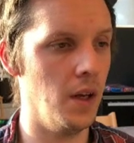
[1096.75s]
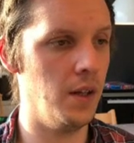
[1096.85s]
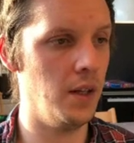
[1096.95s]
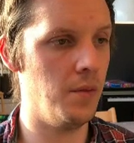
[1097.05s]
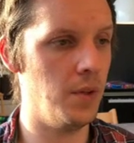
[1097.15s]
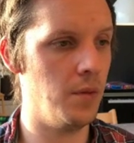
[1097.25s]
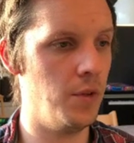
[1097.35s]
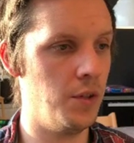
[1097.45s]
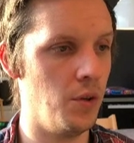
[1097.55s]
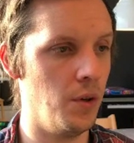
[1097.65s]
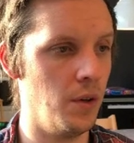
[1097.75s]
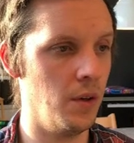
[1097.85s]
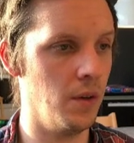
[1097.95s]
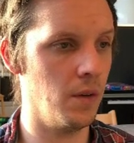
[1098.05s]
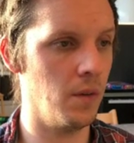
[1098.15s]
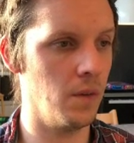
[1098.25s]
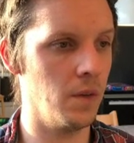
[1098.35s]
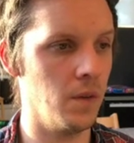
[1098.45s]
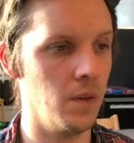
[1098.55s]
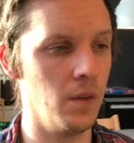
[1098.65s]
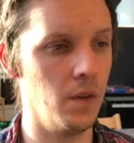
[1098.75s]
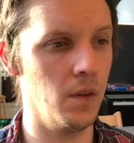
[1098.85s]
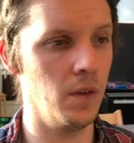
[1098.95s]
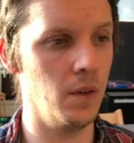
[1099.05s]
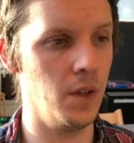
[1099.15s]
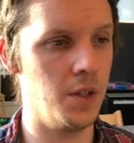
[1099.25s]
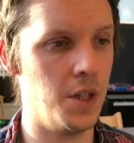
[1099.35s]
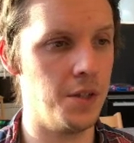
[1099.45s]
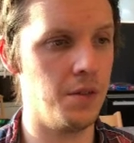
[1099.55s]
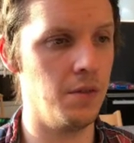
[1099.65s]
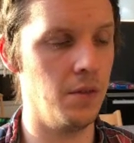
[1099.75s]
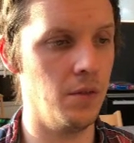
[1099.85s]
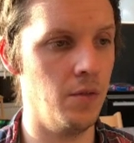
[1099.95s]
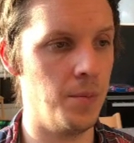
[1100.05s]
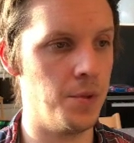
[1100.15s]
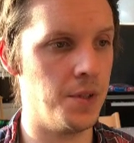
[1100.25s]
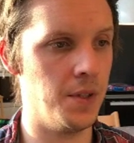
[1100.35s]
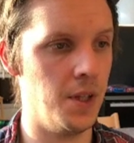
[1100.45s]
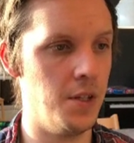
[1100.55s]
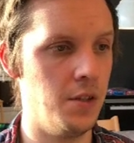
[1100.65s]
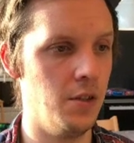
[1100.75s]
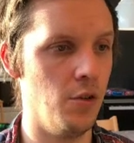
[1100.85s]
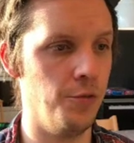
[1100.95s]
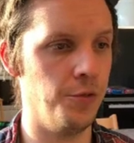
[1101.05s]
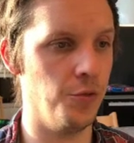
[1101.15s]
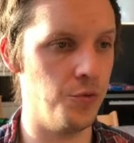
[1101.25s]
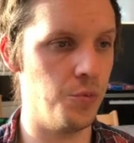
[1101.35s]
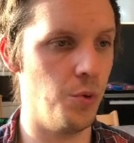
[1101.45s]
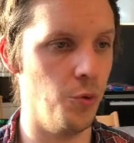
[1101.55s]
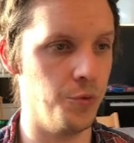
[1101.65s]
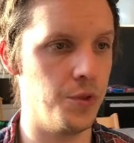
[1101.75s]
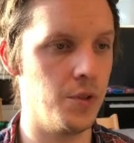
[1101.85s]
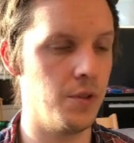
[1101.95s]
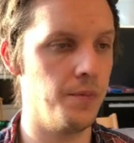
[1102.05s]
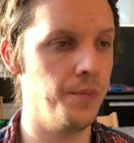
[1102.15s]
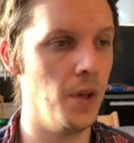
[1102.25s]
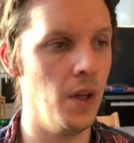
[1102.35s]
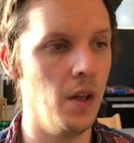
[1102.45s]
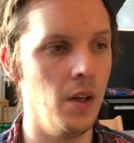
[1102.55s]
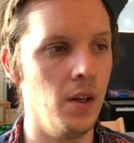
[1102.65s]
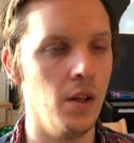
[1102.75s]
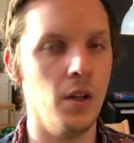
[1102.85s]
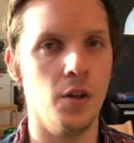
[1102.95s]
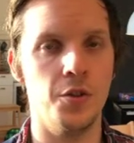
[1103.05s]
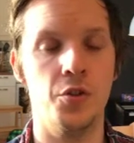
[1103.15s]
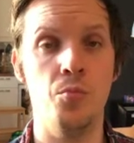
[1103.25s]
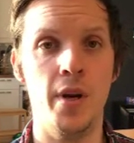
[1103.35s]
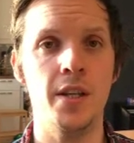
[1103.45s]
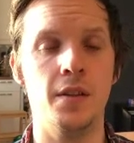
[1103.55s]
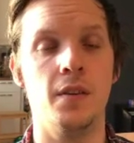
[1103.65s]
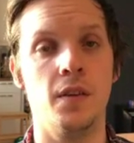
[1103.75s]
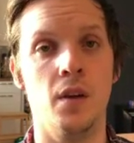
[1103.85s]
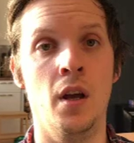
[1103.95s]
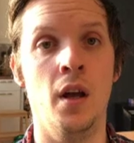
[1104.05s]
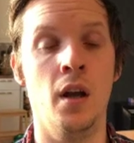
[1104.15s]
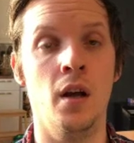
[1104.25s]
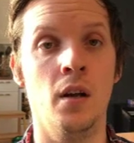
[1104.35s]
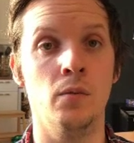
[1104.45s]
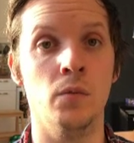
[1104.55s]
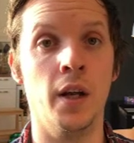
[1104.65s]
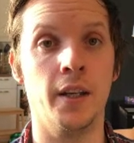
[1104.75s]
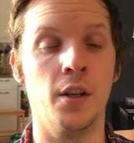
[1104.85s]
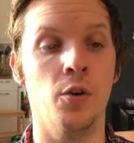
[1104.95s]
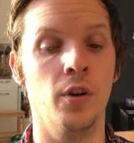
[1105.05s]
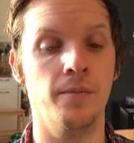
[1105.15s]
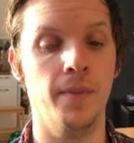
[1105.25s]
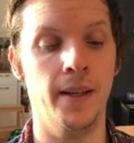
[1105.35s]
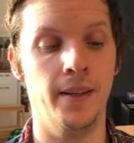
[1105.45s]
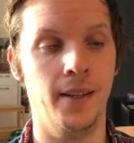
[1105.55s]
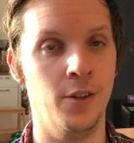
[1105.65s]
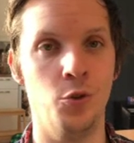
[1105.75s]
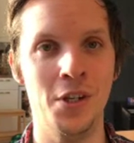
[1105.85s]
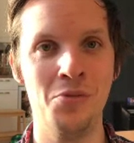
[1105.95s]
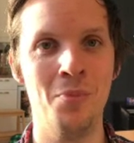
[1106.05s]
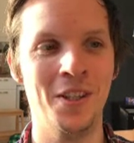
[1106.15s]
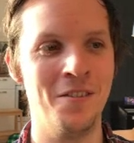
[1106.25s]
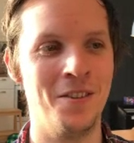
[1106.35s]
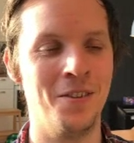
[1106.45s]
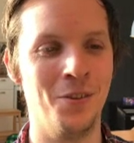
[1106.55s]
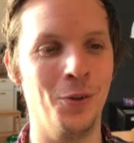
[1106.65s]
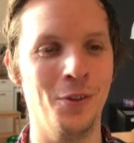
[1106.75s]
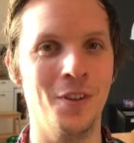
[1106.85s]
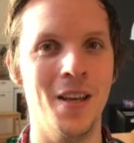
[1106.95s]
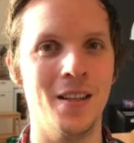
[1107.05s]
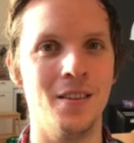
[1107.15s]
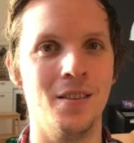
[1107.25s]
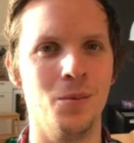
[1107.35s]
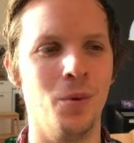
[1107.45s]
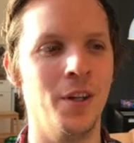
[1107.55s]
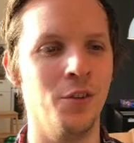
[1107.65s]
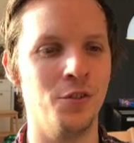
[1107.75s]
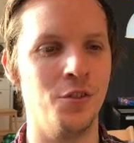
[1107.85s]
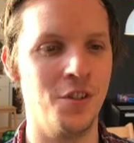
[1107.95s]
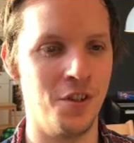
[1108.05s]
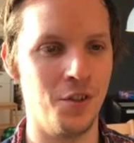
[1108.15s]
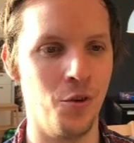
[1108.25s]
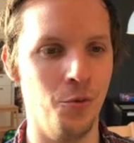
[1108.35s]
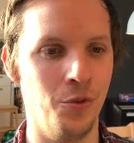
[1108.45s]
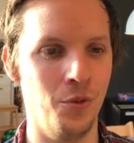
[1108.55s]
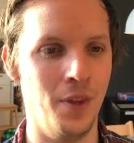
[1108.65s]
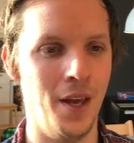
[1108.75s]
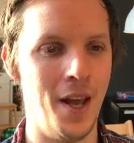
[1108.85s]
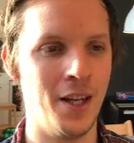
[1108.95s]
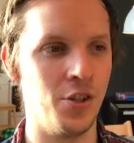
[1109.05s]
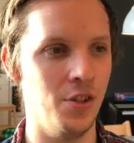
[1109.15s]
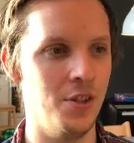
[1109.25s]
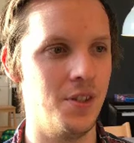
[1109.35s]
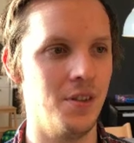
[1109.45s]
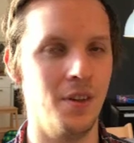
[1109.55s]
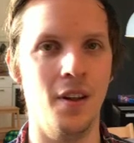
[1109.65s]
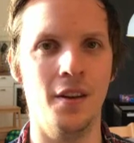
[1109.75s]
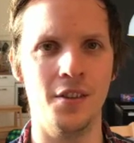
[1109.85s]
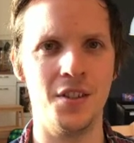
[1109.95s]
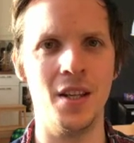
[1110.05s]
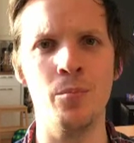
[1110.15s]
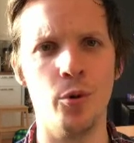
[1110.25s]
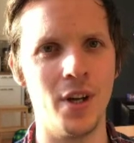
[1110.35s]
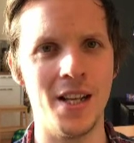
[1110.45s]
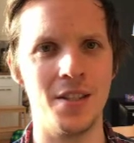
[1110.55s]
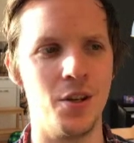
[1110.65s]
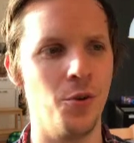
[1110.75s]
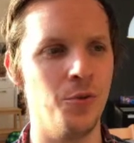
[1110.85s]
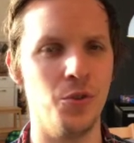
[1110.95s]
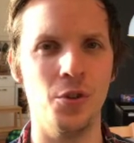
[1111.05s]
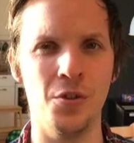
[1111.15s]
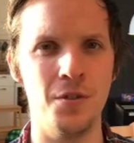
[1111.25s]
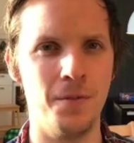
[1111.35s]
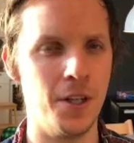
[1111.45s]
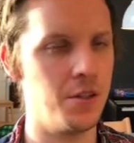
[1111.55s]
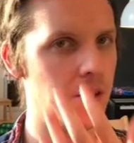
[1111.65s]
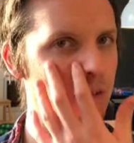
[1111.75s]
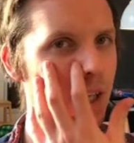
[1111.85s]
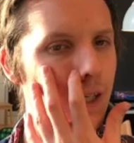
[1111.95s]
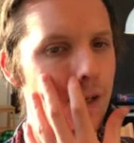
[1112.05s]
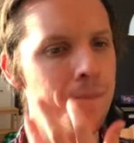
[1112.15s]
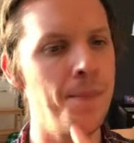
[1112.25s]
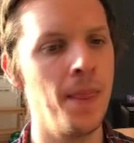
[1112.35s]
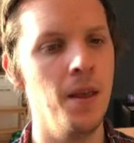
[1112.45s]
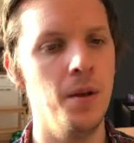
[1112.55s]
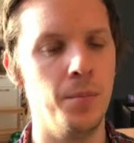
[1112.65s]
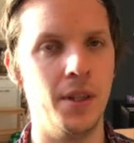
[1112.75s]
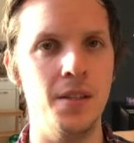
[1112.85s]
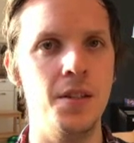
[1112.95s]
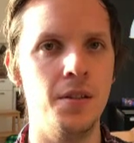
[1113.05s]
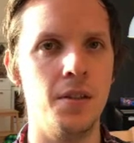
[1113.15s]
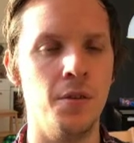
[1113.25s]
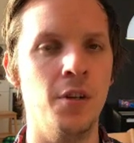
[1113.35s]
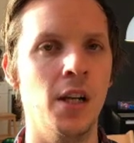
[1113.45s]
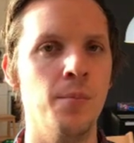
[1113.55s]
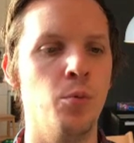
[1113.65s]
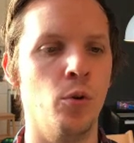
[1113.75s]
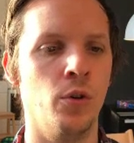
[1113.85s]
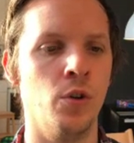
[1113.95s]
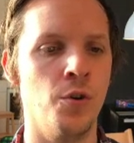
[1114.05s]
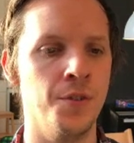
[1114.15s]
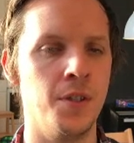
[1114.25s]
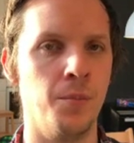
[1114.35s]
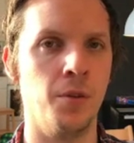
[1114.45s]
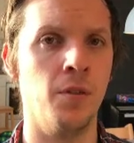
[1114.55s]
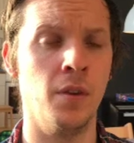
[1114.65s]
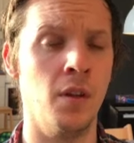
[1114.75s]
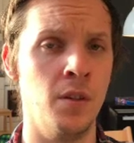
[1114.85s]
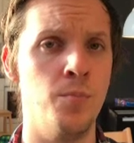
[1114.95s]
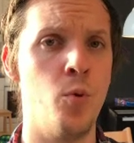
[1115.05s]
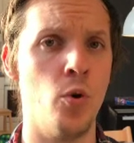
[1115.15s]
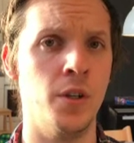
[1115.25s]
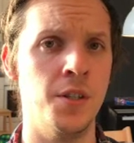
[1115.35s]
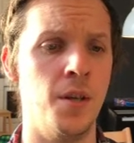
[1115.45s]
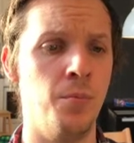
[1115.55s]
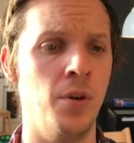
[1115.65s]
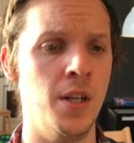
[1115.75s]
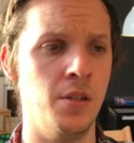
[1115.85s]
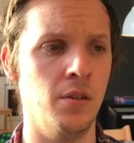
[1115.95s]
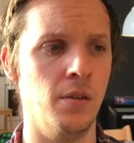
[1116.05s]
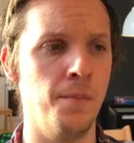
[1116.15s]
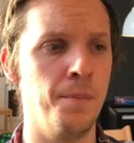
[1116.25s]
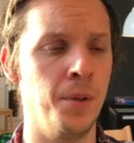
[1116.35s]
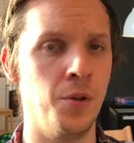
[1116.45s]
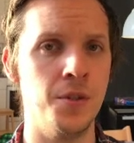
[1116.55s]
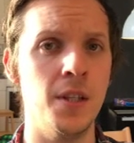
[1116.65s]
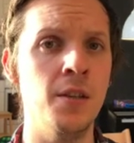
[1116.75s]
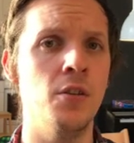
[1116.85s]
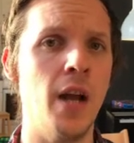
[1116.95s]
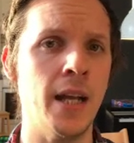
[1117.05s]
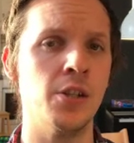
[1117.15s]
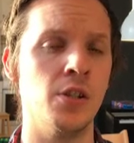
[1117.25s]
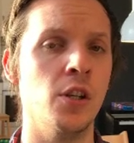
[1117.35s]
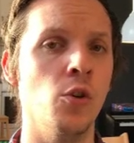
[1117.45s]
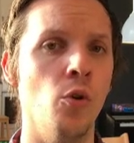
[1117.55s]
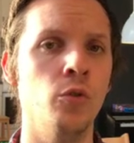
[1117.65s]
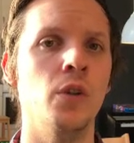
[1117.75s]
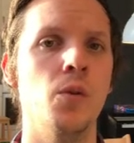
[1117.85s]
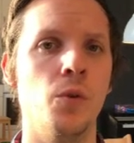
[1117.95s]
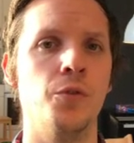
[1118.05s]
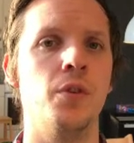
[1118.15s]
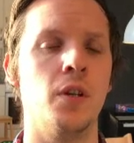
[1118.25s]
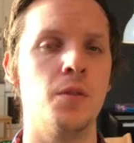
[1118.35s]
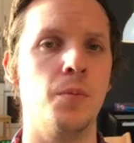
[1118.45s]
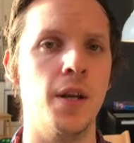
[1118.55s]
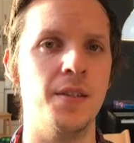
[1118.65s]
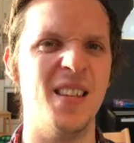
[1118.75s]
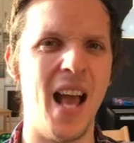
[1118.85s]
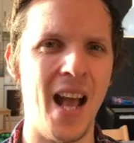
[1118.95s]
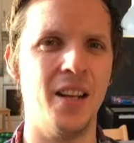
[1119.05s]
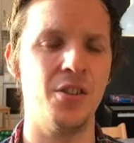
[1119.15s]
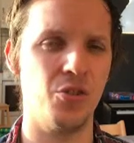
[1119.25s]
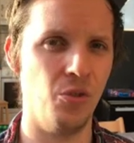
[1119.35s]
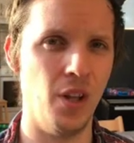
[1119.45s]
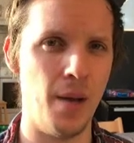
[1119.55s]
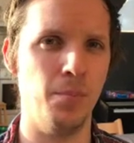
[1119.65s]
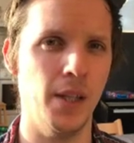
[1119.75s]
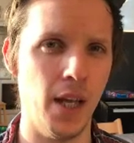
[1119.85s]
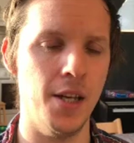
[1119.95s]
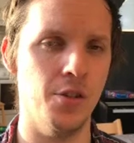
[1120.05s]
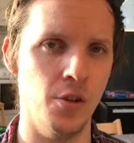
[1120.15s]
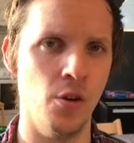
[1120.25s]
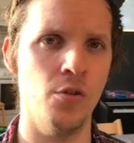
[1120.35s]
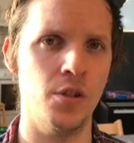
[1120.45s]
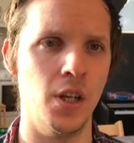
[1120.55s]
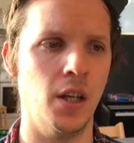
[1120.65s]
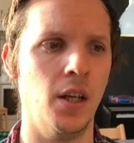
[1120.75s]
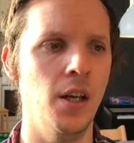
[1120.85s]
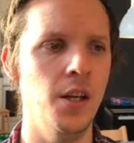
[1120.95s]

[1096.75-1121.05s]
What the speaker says: And then we return the JSON representation of those posts. Because you might, like your intuition might have told you that why don't you just go to the actions and just import Axios or use fetch directly. But this is a really important concept, an important separation. Because in your action, you only want to express actual application logic.